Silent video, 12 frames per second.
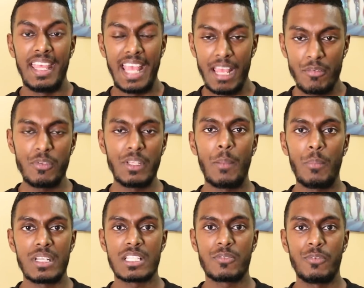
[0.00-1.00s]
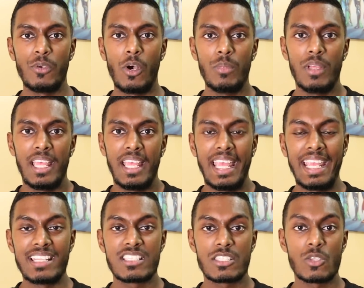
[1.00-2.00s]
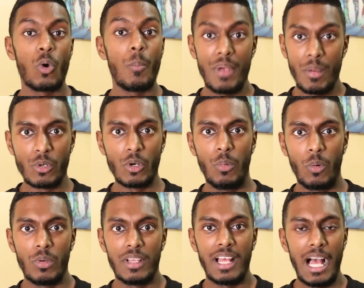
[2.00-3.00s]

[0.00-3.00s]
Everything about this film, it's so memorable.